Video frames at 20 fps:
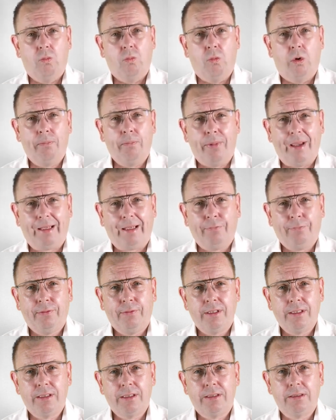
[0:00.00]
What
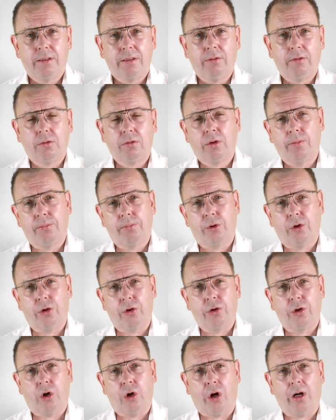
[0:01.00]
benefits
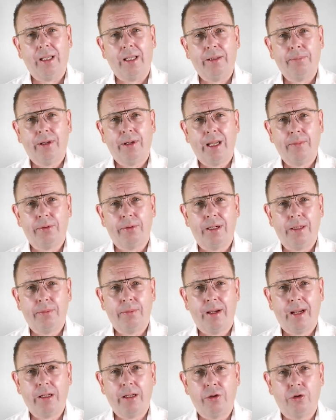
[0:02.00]
compared to our Lynkpay
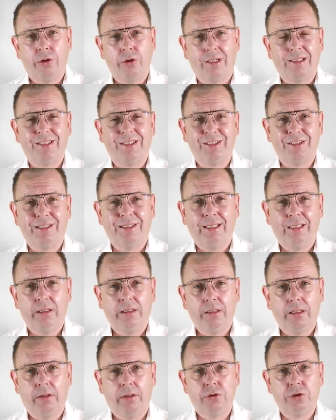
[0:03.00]
Prepay to
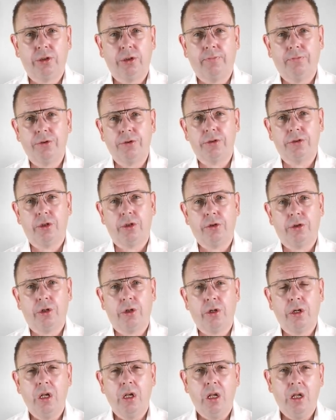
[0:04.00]
existing services out
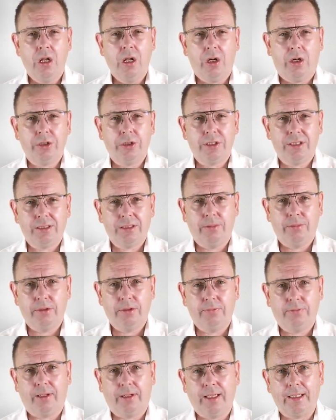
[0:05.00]
there? Our system
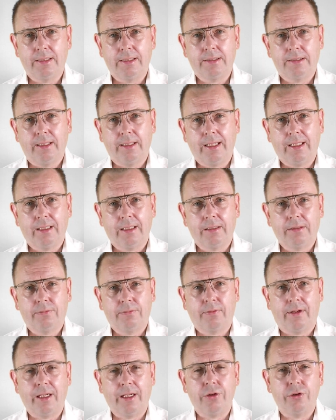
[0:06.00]
is very sleek, it's
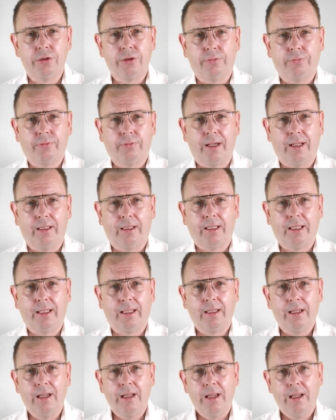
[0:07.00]
very
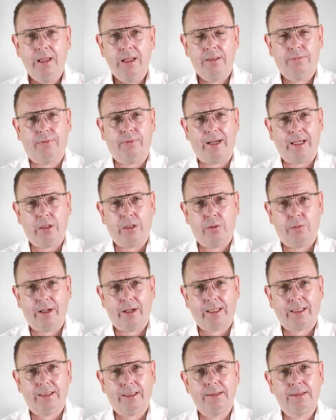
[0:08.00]
user-friendly, it's very
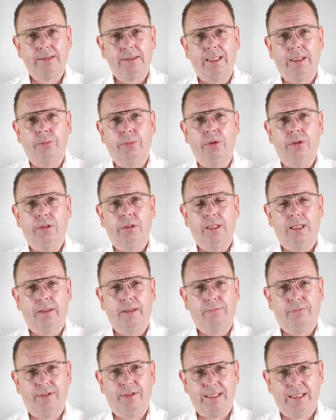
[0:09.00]
quick, stable,
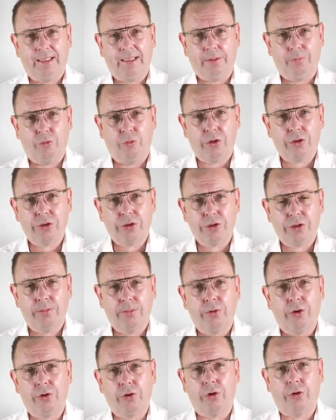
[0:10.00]
it physically works
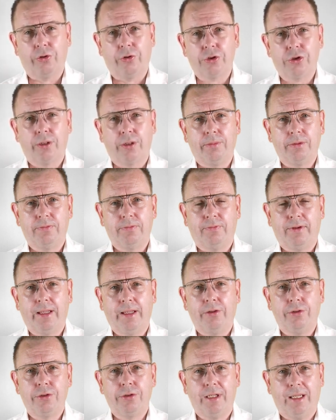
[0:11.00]
compared to other service
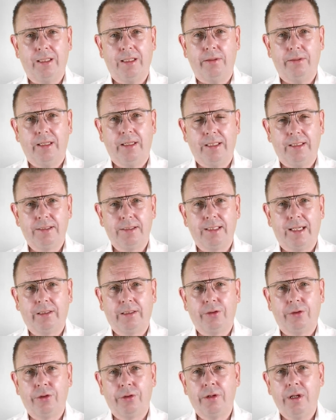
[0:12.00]
providers in the
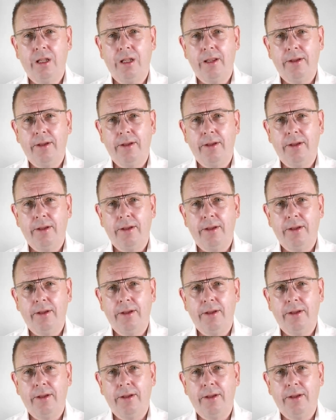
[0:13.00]
sector.